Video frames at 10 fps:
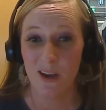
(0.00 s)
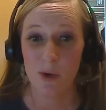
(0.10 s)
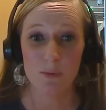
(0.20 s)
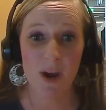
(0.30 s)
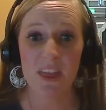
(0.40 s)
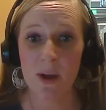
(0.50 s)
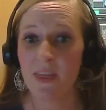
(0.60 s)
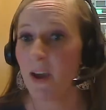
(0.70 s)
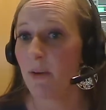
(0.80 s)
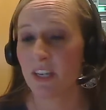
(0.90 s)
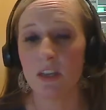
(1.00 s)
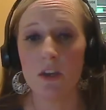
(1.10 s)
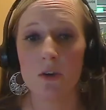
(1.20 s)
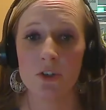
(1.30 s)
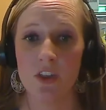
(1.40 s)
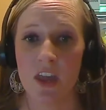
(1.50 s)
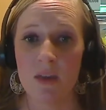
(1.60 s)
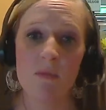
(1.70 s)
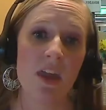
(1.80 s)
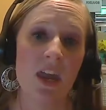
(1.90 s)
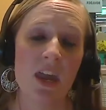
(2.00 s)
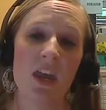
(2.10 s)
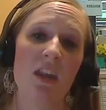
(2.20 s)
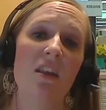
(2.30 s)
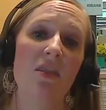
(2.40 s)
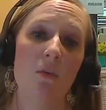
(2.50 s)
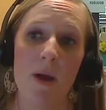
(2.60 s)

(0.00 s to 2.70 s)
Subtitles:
which, by the way, that was a huge theme in the